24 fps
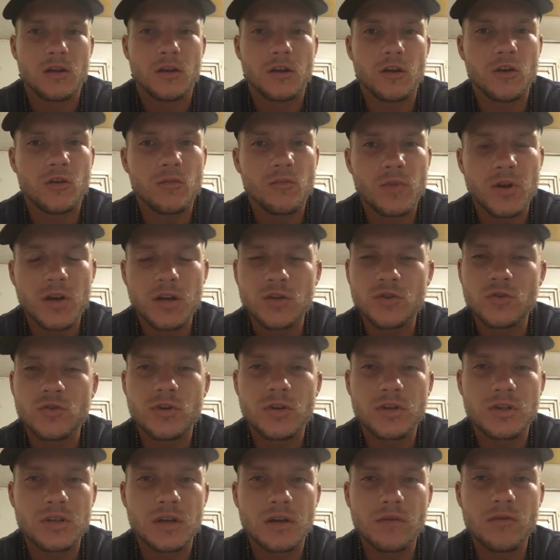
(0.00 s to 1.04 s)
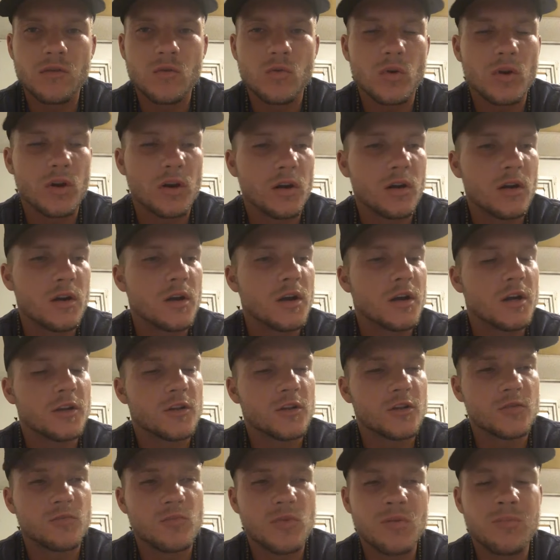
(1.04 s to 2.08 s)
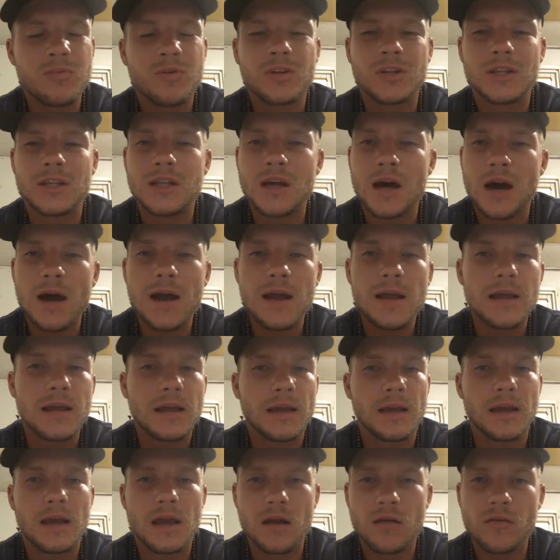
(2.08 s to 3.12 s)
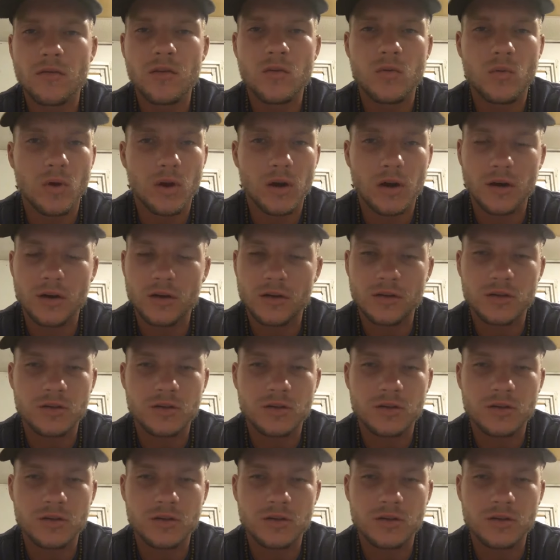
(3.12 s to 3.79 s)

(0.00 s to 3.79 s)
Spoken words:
Ministry is everywhere. There's people dying everywhere,